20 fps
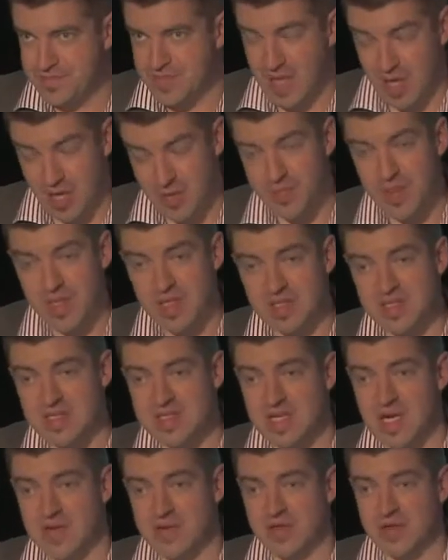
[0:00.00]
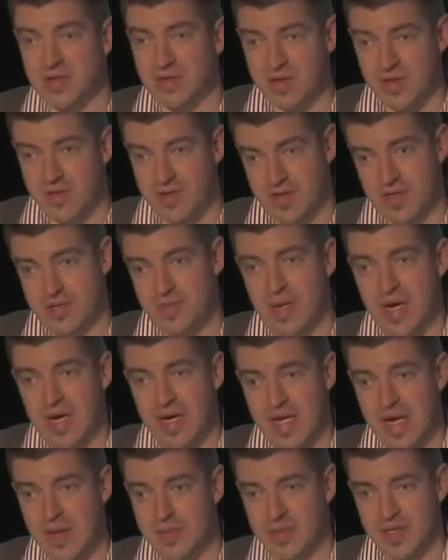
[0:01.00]
are being discovered on a
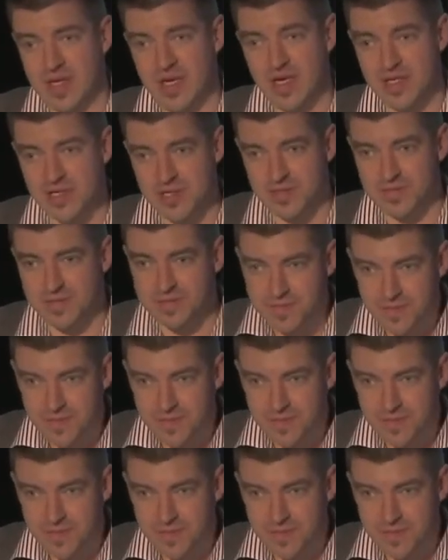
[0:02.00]
third-party application.